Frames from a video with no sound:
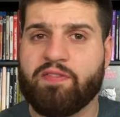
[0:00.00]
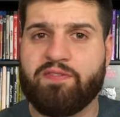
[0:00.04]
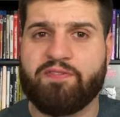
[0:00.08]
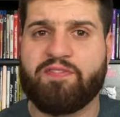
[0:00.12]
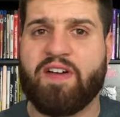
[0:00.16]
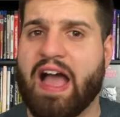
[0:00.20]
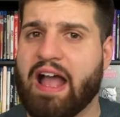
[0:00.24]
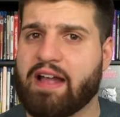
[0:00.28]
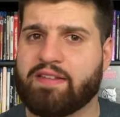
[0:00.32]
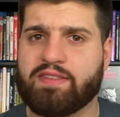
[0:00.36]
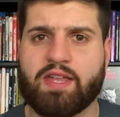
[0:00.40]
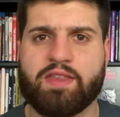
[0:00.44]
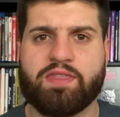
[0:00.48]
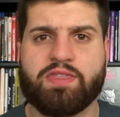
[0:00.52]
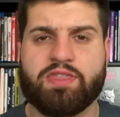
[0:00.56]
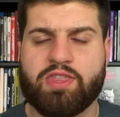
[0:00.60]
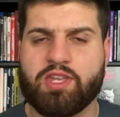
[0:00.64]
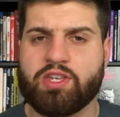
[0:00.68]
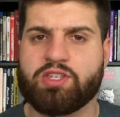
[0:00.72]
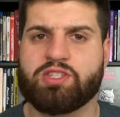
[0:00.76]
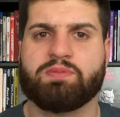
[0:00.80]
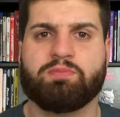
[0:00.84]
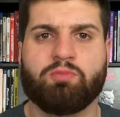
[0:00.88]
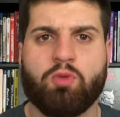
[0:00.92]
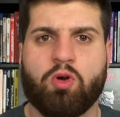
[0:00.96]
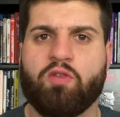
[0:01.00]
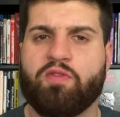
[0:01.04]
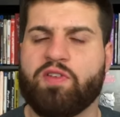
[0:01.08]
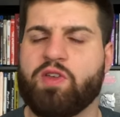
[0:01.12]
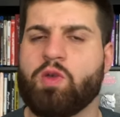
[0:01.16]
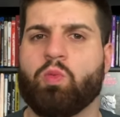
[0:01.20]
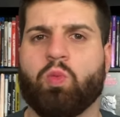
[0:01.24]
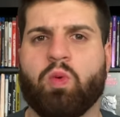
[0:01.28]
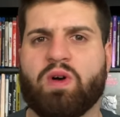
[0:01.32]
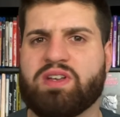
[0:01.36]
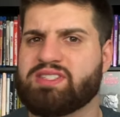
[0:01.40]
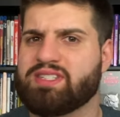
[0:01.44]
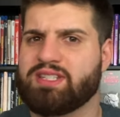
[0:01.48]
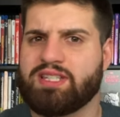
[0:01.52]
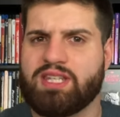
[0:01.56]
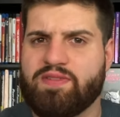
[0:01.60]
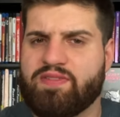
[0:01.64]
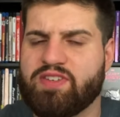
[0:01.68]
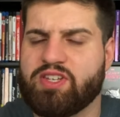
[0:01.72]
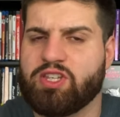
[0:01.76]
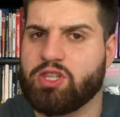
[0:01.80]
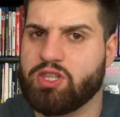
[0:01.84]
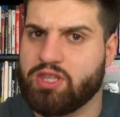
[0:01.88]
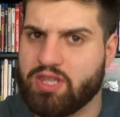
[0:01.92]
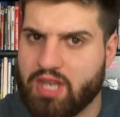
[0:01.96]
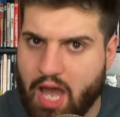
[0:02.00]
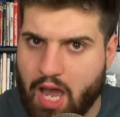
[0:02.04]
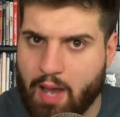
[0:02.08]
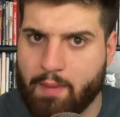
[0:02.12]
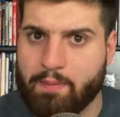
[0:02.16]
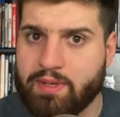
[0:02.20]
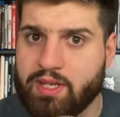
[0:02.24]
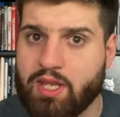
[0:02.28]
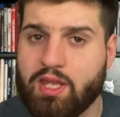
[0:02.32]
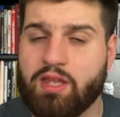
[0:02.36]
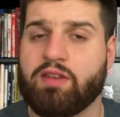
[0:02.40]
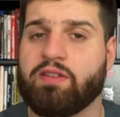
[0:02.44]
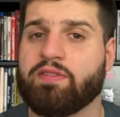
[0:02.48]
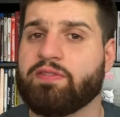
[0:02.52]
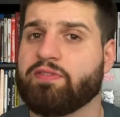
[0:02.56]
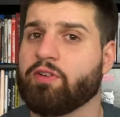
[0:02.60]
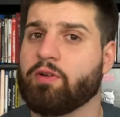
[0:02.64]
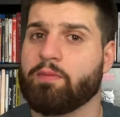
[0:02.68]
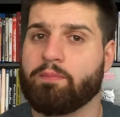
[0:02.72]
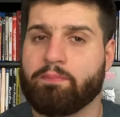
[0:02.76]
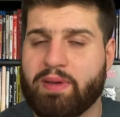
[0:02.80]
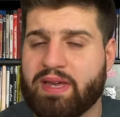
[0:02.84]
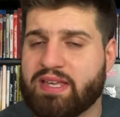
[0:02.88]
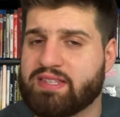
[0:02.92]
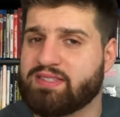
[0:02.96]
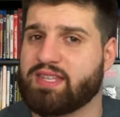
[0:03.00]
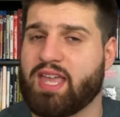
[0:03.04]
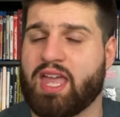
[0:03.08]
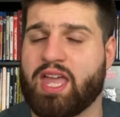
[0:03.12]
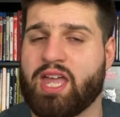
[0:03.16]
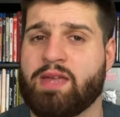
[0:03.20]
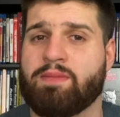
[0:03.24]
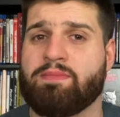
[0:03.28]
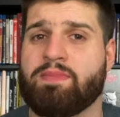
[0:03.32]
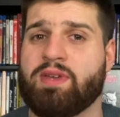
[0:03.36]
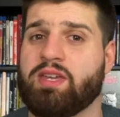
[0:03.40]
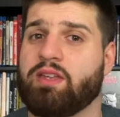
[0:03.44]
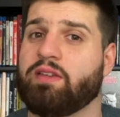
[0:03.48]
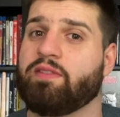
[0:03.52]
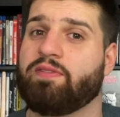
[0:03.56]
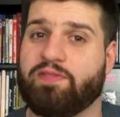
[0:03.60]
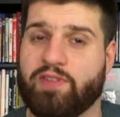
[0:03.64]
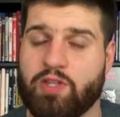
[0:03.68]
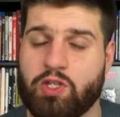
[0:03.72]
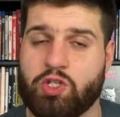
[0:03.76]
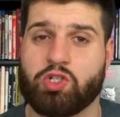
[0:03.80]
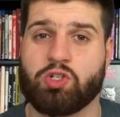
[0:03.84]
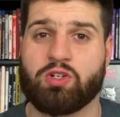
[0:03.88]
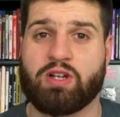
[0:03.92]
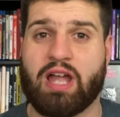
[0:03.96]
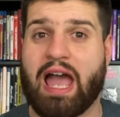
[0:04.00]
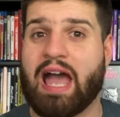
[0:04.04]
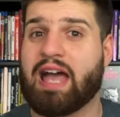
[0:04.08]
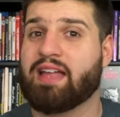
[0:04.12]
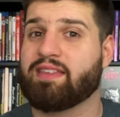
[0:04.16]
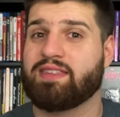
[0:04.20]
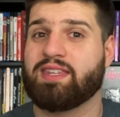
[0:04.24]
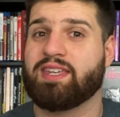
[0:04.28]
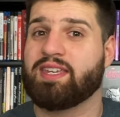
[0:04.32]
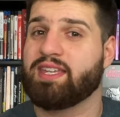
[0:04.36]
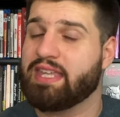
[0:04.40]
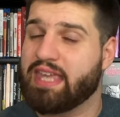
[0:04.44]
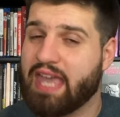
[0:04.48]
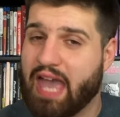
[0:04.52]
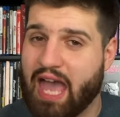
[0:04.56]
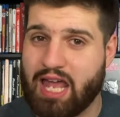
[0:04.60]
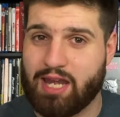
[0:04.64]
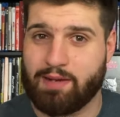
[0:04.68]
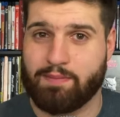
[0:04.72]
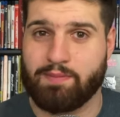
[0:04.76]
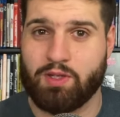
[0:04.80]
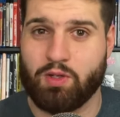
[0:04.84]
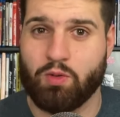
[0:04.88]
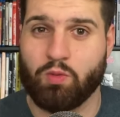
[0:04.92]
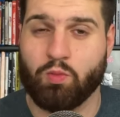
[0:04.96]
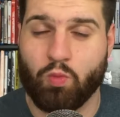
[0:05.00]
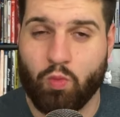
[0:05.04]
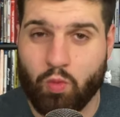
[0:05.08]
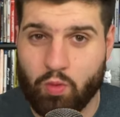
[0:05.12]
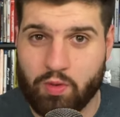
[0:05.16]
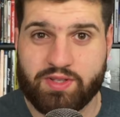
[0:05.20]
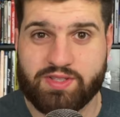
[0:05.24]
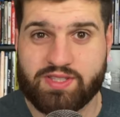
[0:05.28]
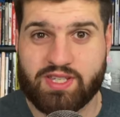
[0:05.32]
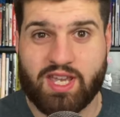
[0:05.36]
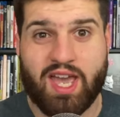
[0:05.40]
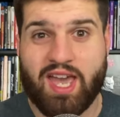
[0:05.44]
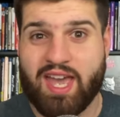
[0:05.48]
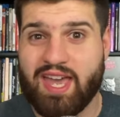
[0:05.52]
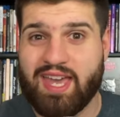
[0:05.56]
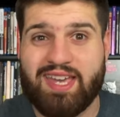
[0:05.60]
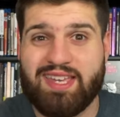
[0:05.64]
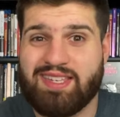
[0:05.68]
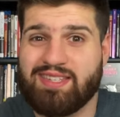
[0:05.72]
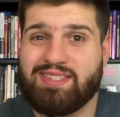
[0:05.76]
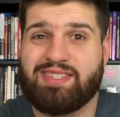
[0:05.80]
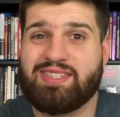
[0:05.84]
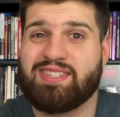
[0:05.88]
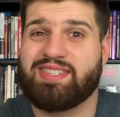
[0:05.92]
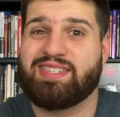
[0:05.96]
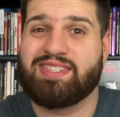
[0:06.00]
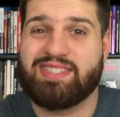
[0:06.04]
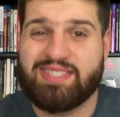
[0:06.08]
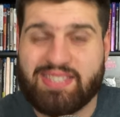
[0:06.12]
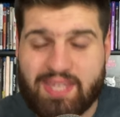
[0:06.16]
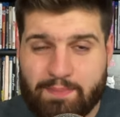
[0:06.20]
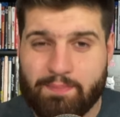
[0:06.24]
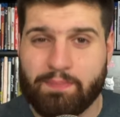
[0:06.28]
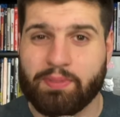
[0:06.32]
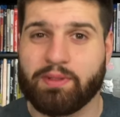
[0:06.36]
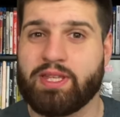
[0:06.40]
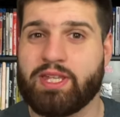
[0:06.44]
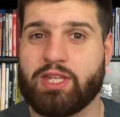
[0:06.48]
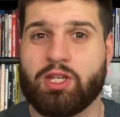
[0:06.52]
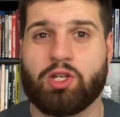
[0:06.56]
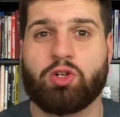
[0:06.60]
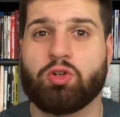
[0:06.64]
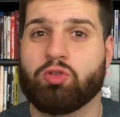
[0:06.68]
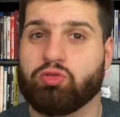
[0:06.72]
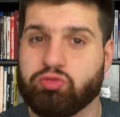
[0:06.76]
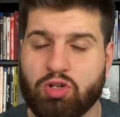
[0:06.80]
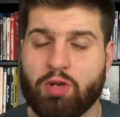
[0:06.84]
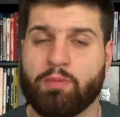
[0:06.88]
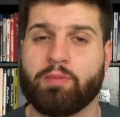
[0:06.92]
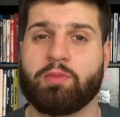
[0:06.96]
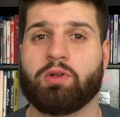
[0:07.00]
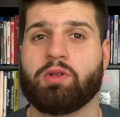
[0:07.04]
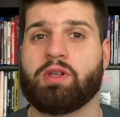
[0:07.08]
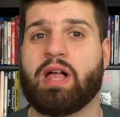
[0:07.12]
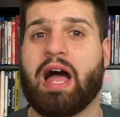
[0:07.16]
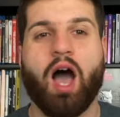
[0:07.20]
fact that this movie wasn't even nominated for Best Animated Feature at the Academy Awards is simply criminal.